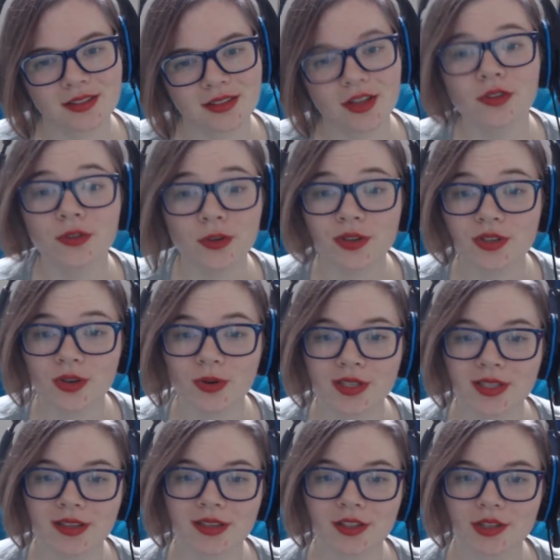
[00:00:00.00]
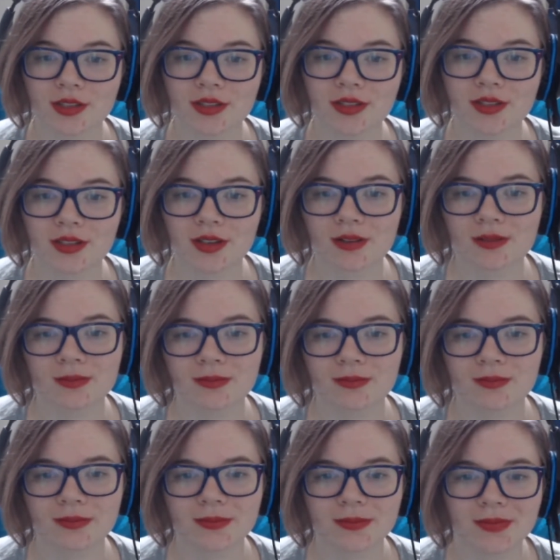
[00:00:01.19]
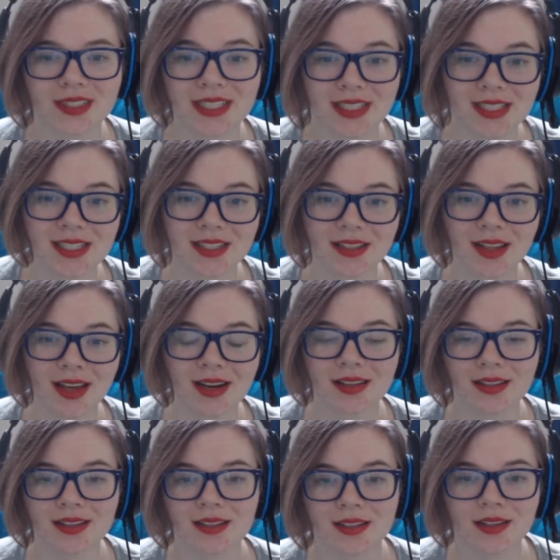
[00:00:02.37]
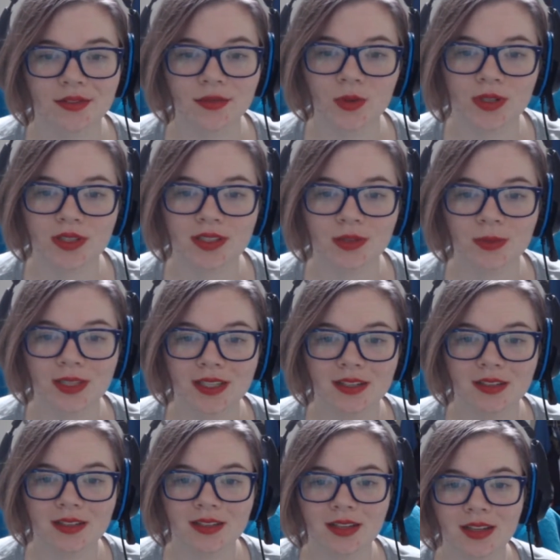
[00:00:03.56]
Though food is always delicious, so there's still that at least. The food is still really good.